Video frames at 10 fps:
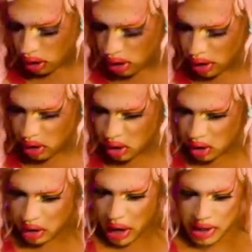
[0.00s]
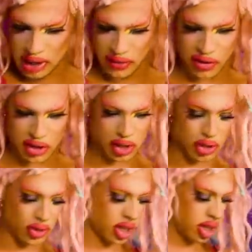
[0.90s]
look last for
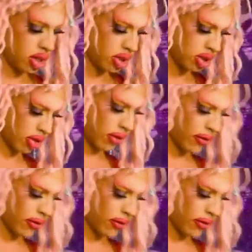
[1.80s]
2 years so